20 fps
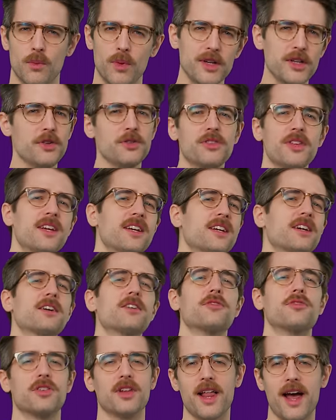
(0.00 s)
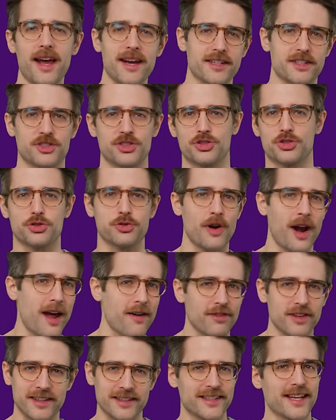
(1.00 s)
When you think of light
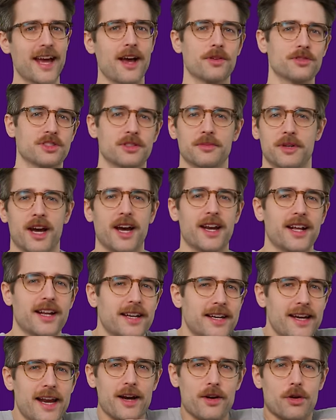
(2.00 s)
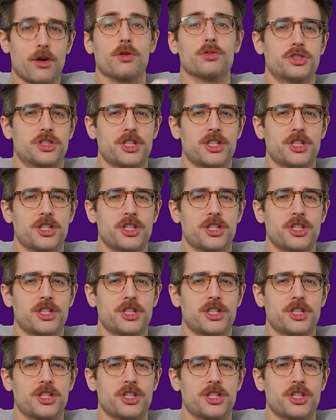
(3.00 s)
traveling down some kind of narrow